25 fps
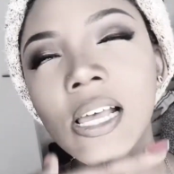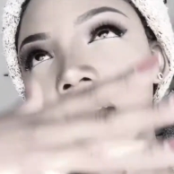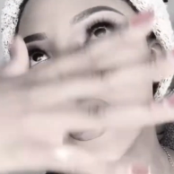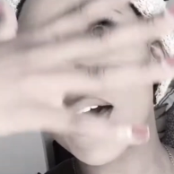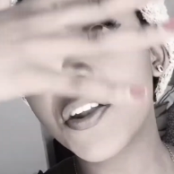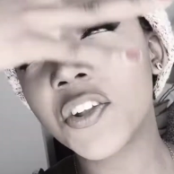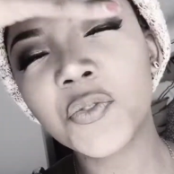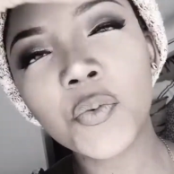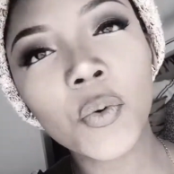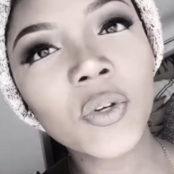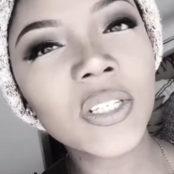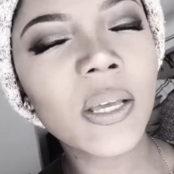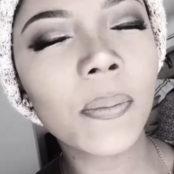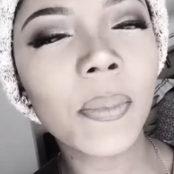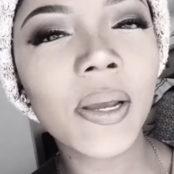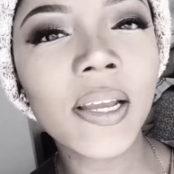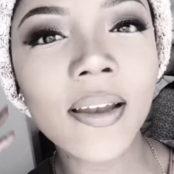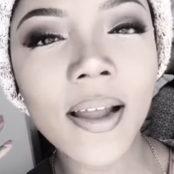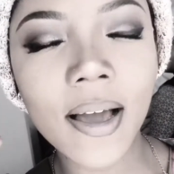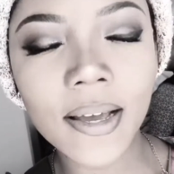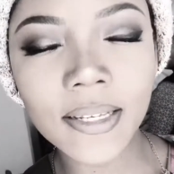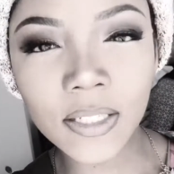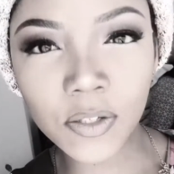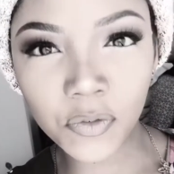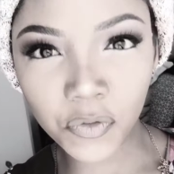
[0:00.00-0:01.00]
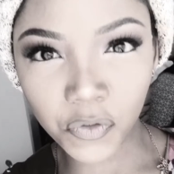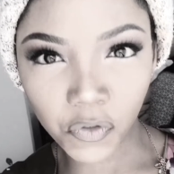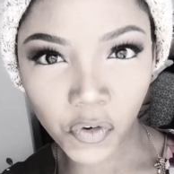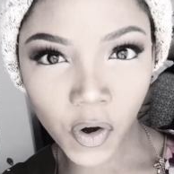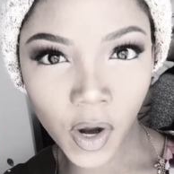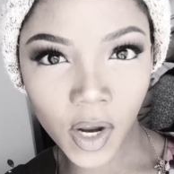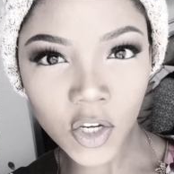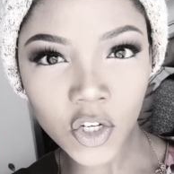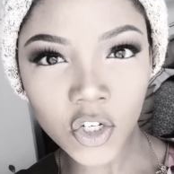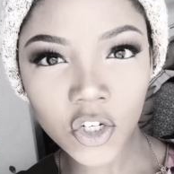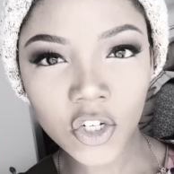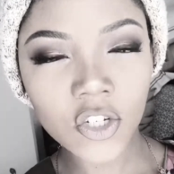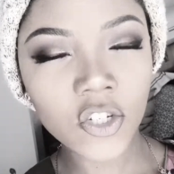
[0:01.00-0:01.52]
I just want something nice and
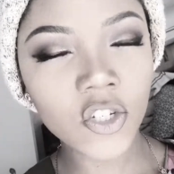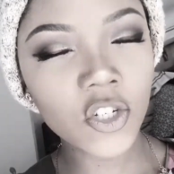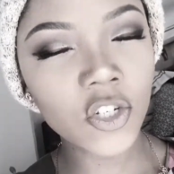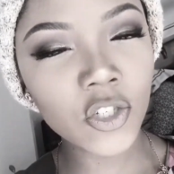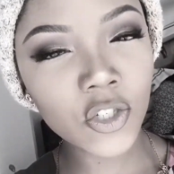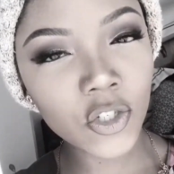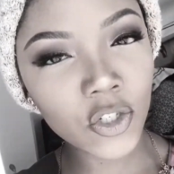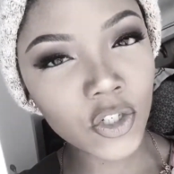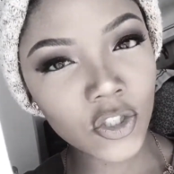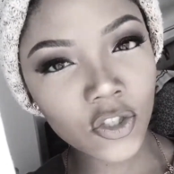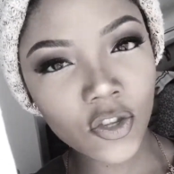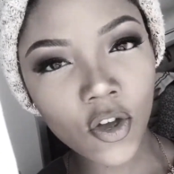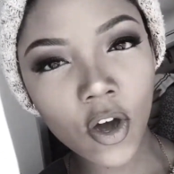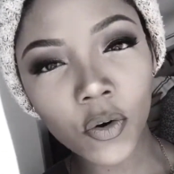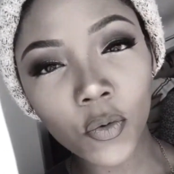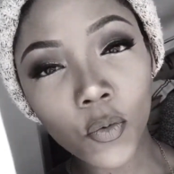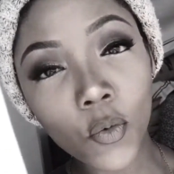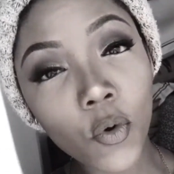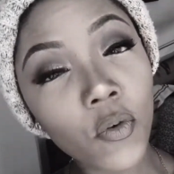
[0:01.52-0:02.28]
fresh just to start